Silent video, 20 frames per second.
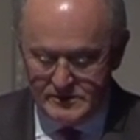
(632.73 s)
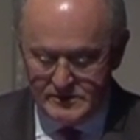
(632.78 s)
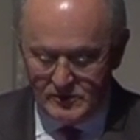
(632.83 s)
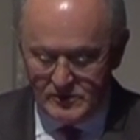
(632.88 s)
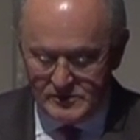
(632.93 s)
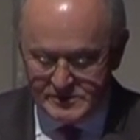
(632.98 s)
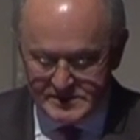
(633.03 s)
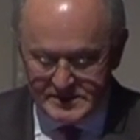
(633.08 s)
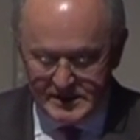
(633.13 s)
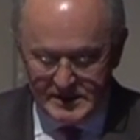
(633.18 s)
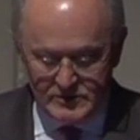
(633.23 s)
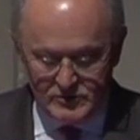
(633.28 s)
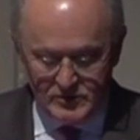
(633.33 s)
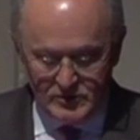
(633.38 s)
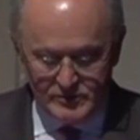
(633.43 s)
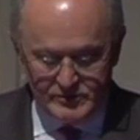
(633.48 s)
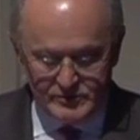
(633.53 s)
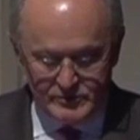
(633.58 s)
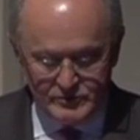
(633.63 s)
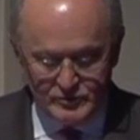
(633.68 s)
All
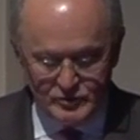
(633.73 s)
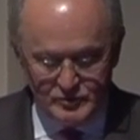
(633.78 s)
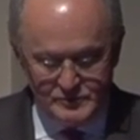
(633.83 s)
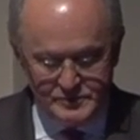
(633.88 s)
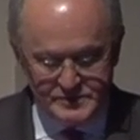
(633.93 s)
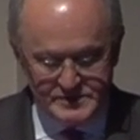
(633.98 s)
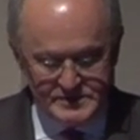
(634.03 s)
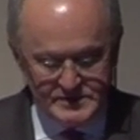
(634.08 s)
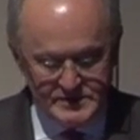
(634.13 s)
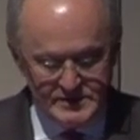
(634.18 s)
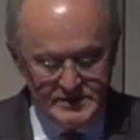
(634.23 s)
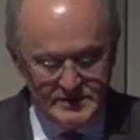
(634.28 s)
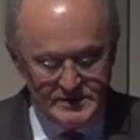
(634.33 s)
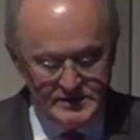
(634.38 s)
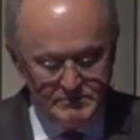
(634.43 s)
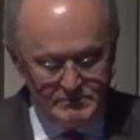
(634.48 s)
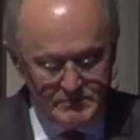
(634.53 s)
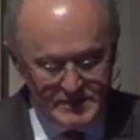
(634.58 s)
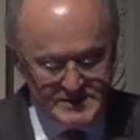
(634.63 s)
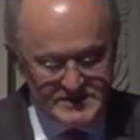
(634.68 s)
stakeholder groups
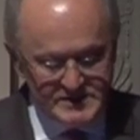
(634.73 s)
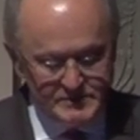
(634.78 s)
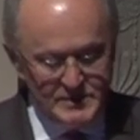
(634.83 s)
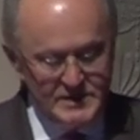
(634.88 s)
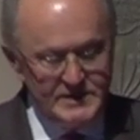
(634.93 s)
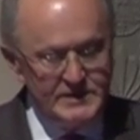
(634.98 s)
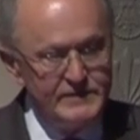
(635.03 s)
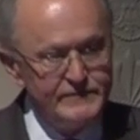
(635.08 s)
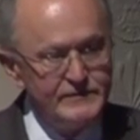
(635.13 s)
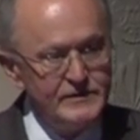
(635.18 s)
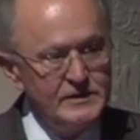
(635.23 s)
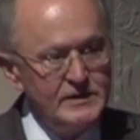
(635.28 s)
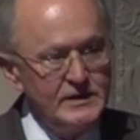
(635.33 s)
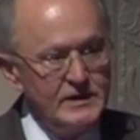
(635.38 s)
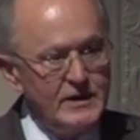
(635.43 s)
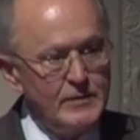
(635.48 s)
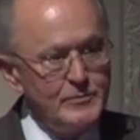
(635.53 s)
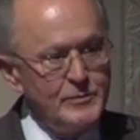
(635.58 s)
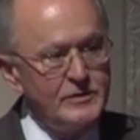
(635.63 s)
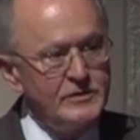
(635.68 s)
must be given
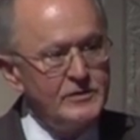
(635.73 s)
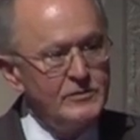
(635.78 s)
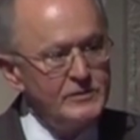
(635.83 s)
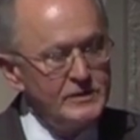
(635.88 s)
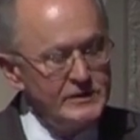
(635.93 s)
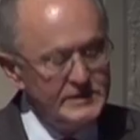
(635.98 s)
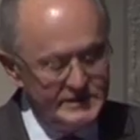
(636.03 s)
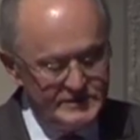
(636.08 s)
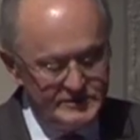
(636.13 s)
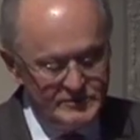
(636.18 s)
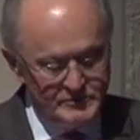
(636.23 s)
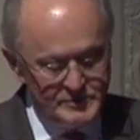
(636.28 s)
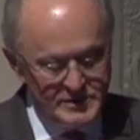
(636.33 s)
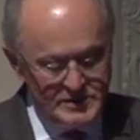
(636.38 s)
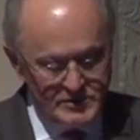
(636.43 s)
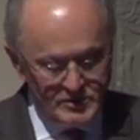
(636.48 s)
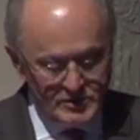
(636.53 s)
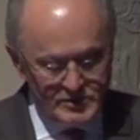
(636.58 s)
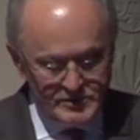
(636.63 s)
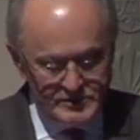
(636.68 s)
the opportunity to be
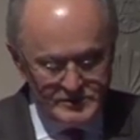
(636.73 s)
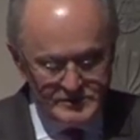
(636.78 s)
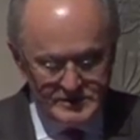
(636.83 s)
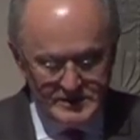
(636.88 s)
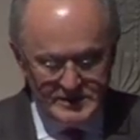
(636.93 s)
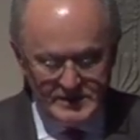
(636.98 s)
heard,